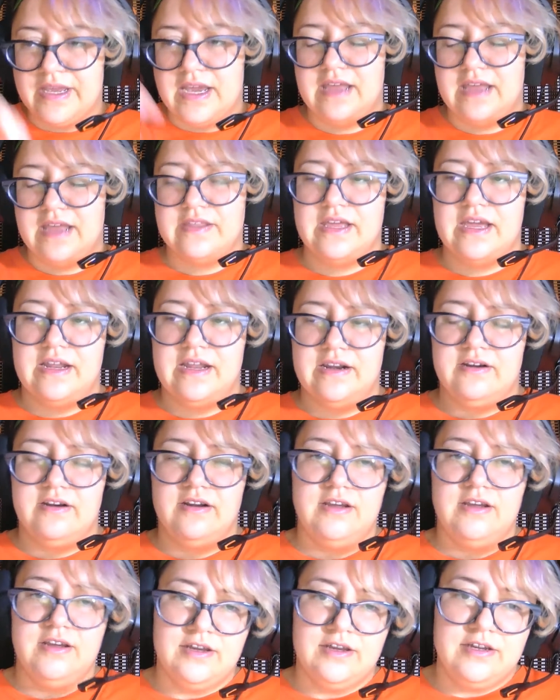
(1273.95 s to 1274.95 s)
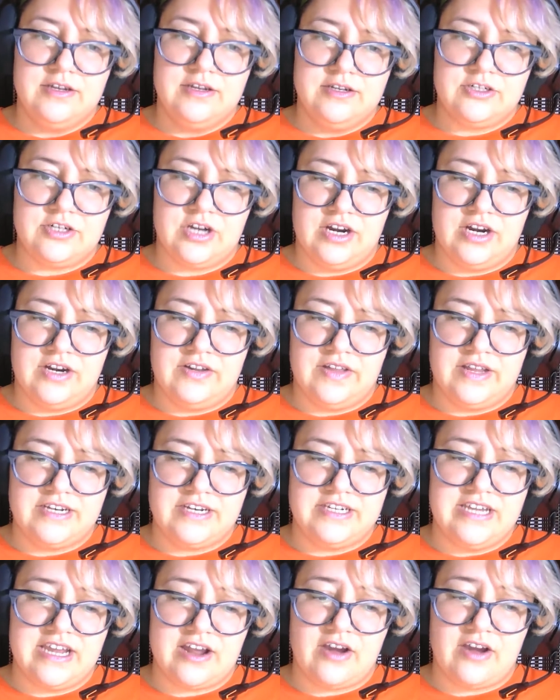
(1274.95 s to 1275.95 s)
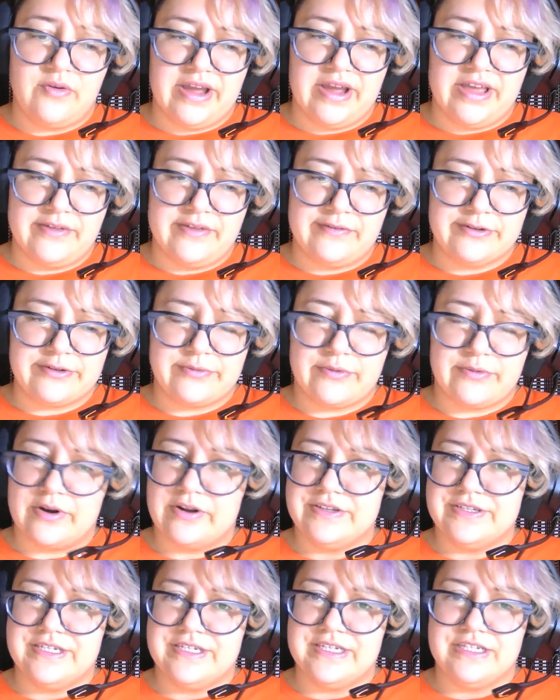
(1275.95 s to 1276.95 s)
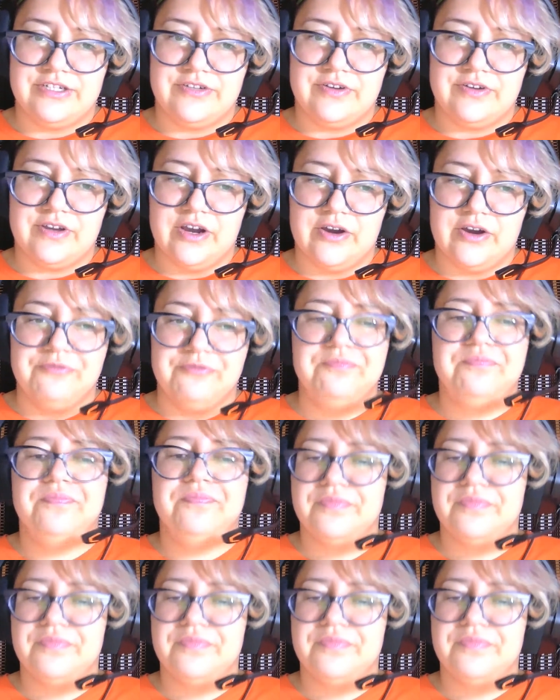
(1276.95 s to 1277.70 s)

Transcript: and then trying to like tick away those words as you go.